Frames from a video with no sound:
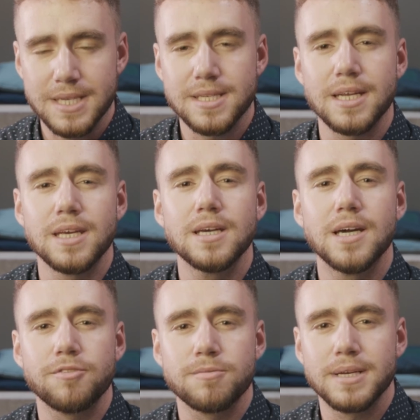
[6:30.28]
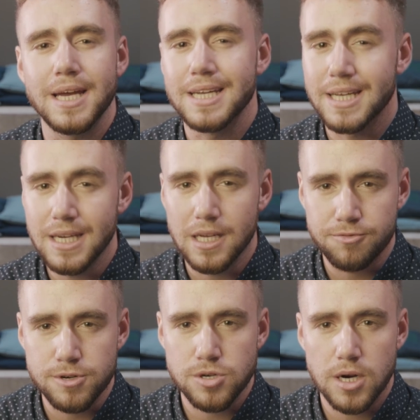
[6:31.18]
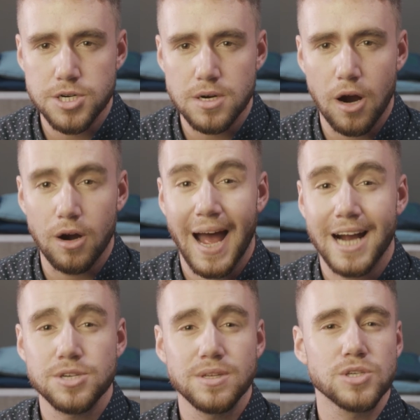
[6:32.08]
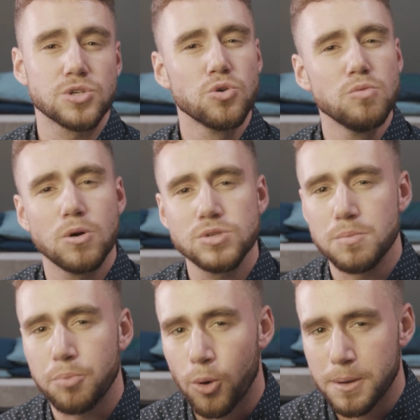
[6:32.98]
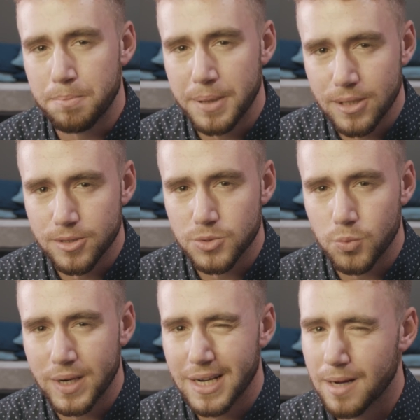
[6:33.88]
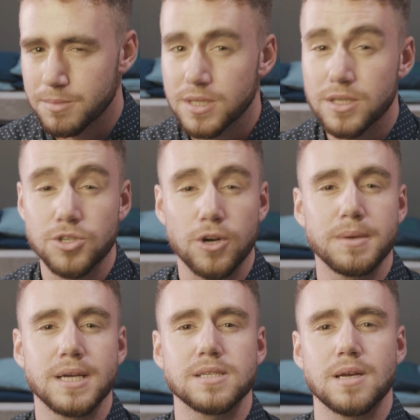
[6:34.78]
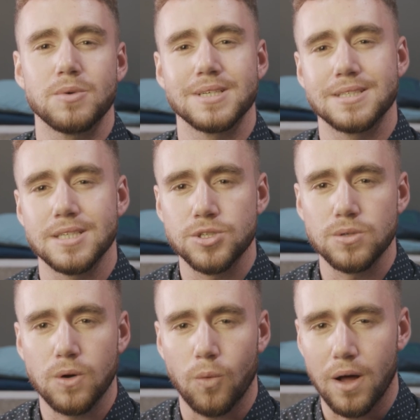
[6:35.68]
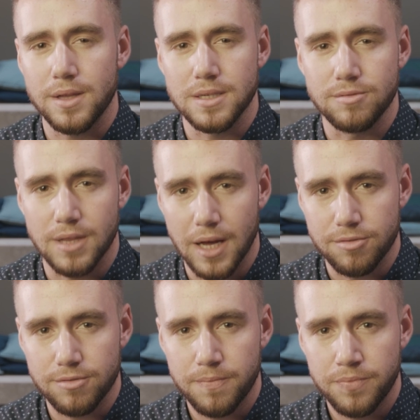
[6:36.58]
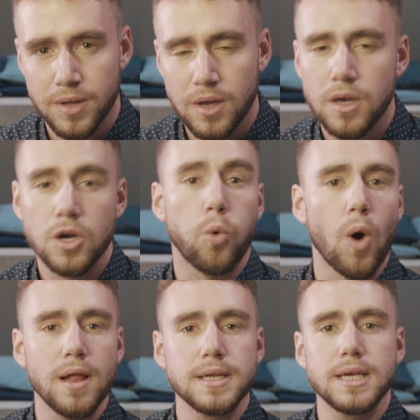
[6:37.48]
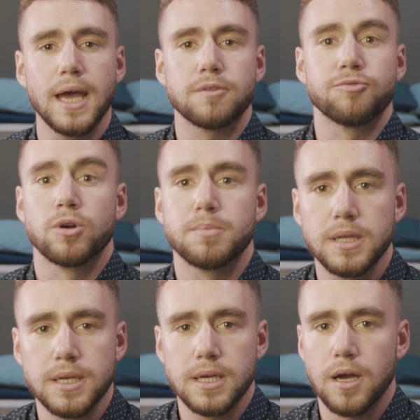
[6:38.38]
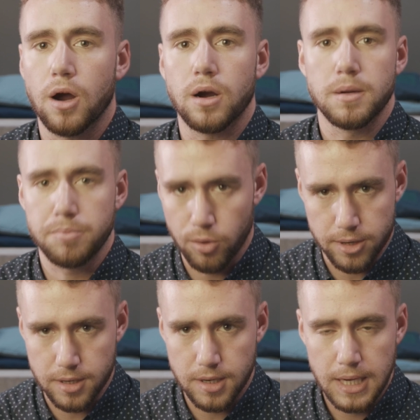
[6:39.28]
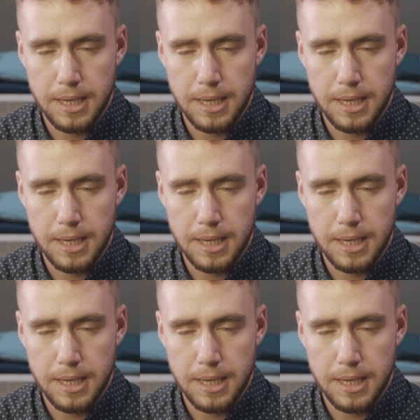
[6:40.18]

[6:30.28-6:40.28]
is that e-government and e-infrastructure are actually the two most important pillars when it comes to determining someone's digital quality of life. Quality and affordability are important,